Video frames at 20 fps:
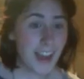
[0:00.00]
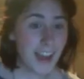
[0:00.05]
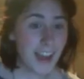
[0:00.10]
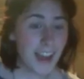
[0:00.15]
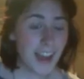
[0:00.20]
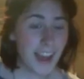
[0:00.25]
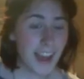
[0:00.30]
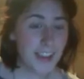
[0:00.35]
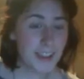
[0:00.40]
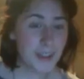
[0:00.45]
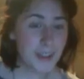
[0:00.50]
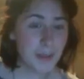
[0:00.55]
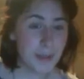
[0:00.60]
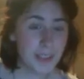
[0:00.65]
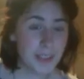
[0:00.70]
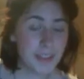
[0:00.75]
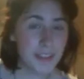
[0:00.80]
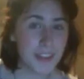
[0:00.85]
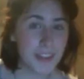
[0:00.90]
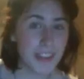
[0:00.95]
I do
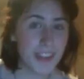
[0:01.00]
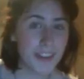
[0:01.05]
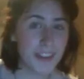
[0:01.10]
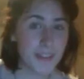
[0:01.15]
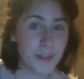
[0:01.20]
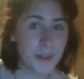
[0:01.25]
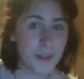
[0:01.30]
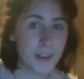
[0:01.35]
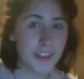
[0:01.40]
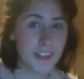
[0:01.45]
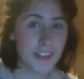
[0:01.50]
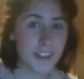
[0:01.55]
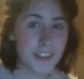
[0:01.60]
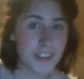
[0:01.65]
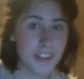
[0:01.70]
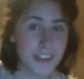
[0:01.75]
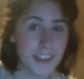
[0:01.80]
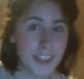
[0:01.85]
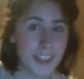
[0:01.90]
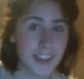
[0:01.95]
believe in the end of the world. I
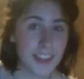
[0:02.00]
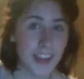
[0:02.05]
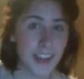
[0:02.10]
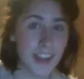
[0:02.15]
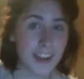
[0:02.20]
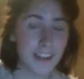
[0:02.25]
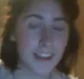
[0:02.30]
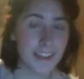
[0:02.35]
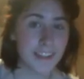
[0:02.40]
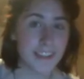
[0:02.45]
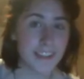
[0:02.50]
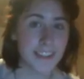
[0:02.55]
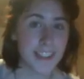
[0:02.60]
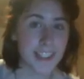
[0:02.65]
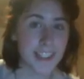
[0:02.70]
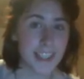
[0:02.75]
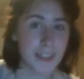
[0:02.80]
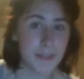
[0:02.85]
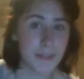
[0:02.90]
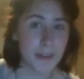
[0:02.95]
just think that it's
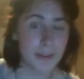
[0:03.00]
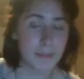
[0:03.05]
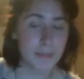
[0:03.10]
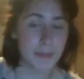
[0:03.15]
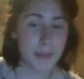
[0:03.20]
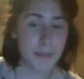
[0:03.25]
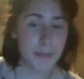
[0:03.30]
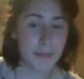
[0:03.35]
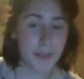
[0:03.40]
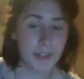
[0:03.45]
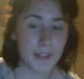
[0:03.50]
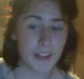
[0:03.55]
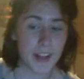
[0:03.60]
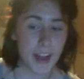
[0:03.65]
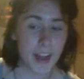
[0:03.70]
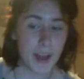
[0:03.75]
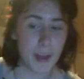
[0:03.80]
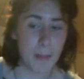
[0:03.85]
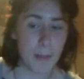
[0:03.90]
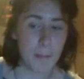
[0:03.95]
silly when people
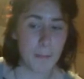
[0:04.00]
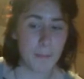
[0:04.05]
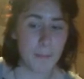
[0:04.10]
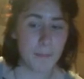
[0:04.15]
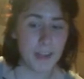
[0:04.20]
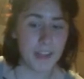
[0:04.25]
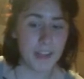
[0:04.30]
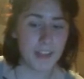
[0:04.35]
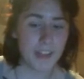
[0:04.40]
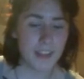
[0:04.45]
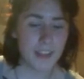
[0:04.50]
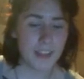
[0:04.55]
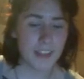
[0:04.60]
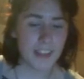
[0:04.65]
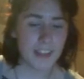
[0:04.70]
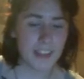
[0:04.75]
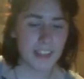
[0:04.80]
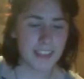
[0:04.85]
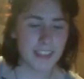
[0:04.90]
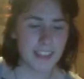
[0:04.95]
um,
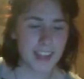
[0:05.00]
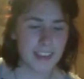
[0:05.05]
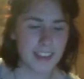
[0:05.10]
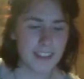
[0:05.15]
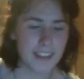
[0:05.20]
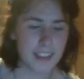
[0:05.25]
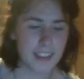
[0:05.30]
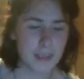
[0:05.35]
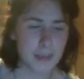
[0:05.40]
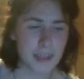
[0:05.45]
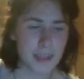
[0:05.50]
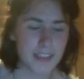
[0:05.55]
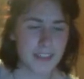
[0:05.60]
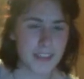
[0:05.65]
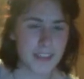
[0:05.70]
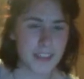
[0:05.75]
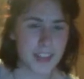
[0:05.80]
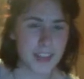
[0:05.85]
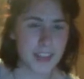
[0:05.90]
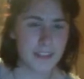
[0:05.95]
think that it's going to be in
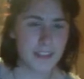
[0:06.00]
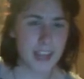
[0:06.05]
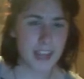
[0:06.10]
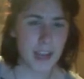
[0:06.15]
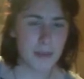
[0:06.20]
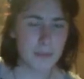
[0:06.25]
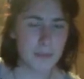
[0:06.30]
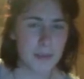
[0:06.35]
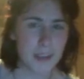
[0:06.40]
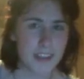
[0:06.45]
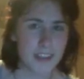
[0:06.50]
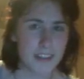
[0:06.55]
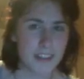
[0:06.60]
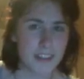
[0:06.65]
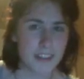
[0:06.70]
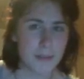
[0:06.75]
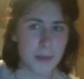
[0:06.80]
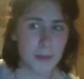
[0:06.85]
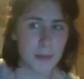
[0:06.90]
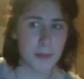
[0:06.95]
their lifetime, because
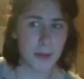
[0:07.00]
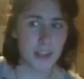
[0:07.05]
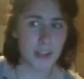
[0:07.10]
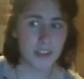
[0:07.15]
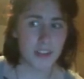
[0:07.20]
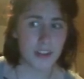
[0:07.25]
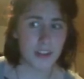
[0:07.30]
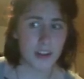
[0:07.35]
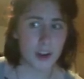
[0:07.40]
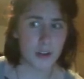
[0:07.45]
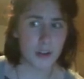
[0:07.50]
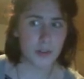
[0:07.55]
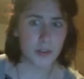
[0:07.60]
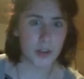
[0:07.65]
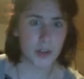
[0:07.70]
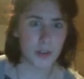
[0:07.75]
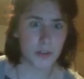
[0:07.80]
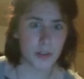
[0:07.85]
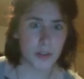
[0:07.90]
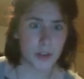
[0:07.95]
it's been predicted over
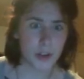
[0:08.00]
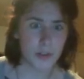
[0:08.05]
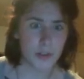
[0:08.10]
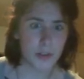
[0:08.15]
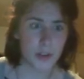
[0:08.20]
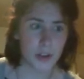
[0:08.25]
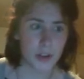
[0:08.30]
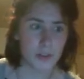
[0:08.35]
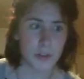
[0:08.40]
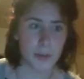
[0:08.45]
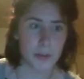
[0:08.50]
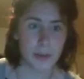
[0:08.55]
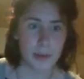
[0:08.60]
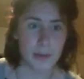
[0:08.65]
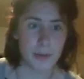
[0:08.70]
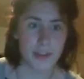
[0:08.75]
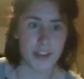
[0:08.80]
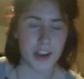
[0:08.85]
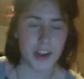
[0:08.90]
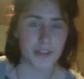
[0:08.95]
and over and over and over, pretty
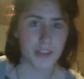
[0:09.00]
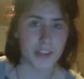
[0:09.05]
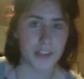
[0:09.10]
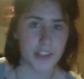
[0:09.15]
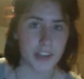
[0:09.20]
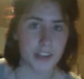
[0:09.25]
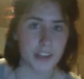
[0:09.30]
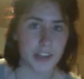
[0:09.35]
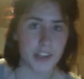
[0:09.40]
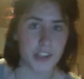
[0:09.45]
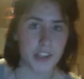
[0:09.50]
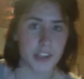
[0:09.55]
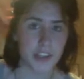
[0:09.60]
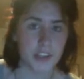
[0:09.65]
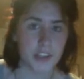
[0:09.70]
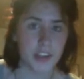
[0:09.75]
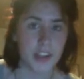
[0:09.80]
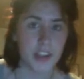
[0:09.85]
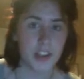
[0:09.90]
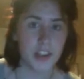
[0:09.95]
much every
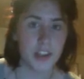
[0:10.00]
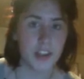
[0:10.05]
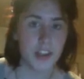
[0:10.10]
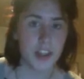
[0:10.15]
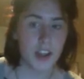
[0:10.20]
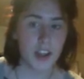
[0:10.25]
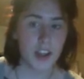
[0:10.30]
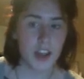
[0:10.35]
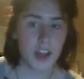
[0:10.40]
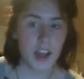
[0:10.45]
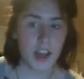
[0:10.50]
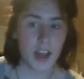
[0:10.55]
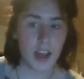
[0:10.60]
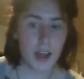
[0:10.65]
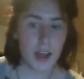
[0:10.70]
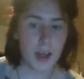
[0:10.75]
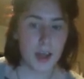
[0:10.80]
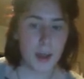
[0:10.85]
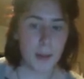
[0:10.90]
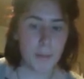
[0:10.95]
generation
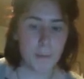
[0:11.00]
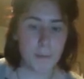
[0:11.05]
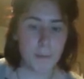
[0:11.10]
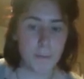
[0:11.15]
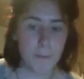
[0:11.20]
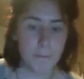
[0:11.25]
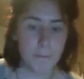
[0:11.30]
um,